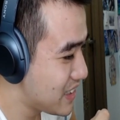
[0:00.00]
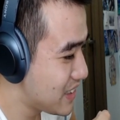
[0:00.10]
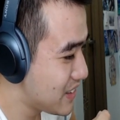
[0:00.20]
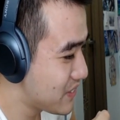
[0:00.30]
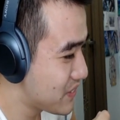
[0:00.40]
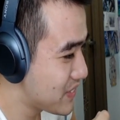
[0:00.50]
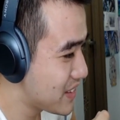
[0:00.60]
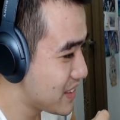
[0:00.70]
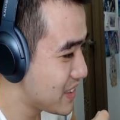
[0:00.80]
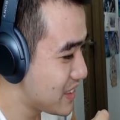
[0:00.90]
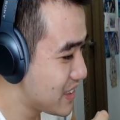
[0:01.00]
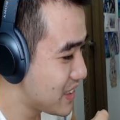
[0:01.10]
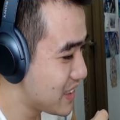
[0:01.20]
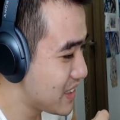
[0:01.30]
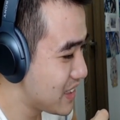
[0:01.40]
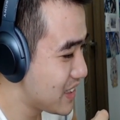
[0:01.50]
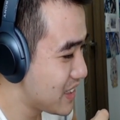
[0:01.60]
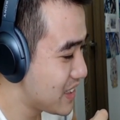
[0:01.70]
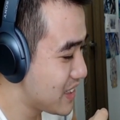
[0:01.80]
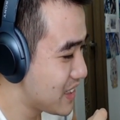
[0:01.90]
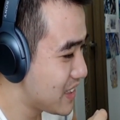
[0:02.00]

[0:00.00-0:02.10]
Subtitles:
(silence)